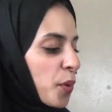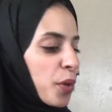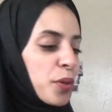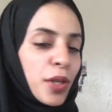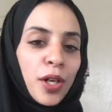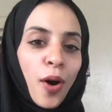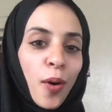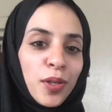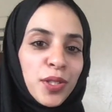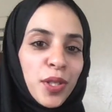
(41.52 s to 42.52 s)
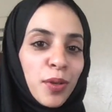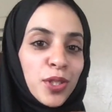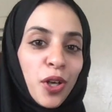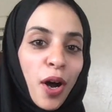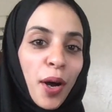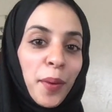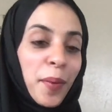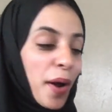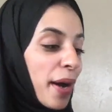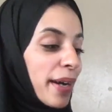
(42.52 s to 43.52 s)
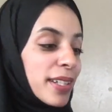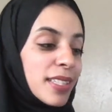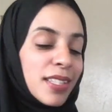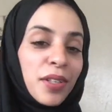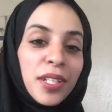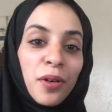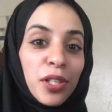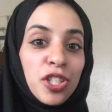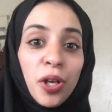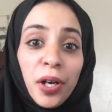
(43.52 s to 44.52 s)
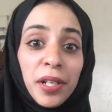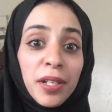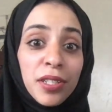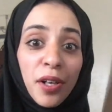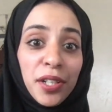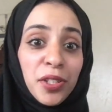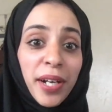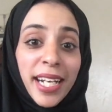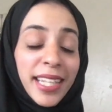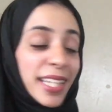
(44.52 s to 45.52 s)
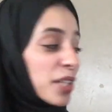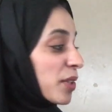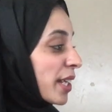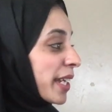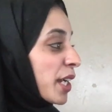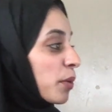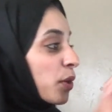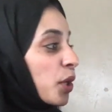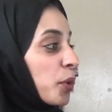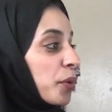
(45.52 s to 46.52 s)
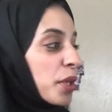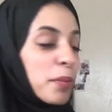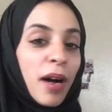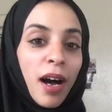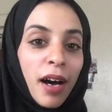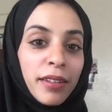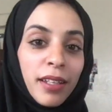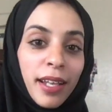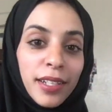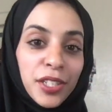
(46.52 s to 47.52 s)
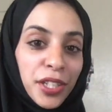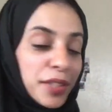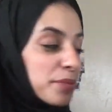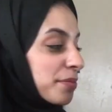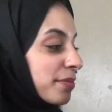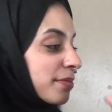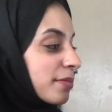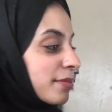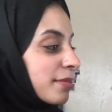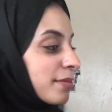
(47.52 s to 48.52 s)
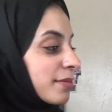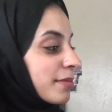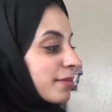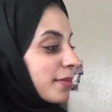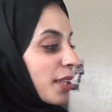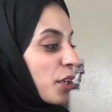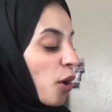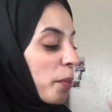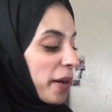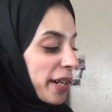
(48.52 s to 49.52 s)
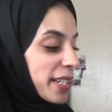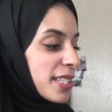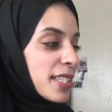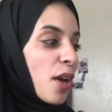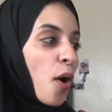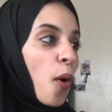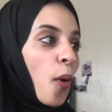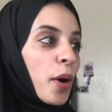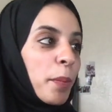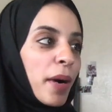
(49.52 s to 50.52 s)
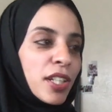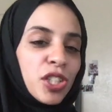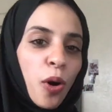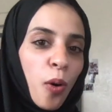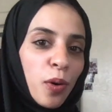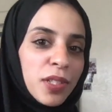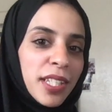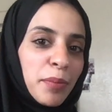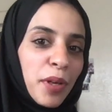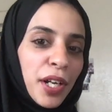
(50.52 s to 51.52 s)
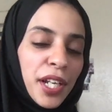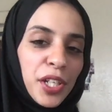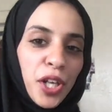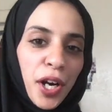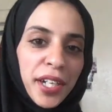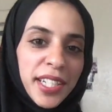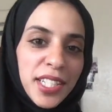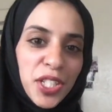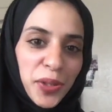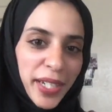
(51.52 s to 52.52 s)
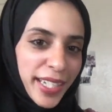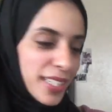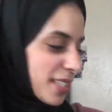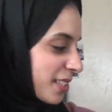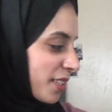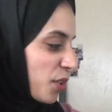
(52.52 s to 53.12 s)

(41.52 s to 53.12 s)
you can also draw hearts or stars or anything you like and glue them on the lantern in all parts, or punch holes and put in yarn and strings.